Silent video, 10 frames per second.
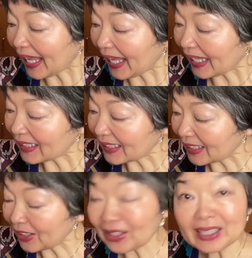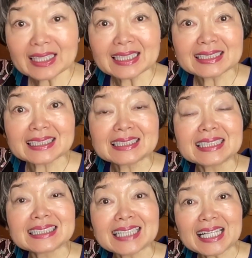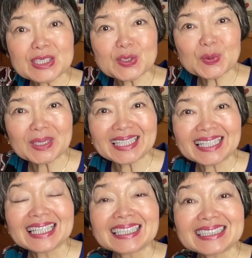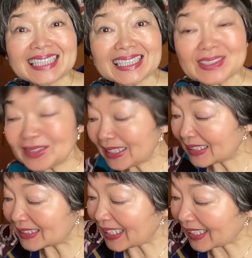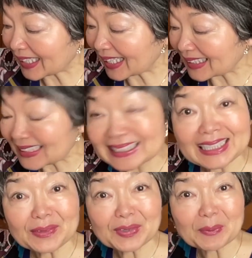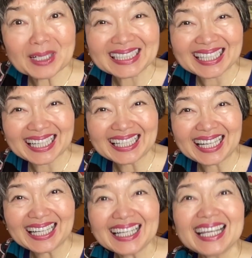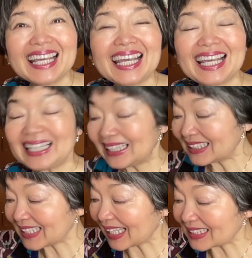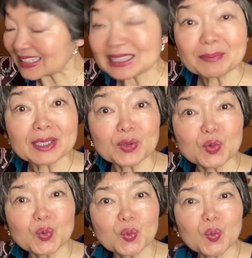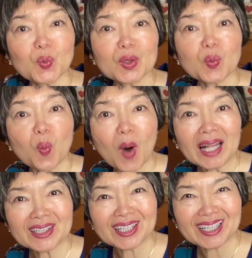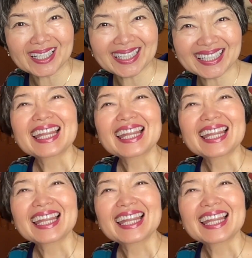And here, this is Sansui. Sansui, it's like she from katakana, and this got something to do with water.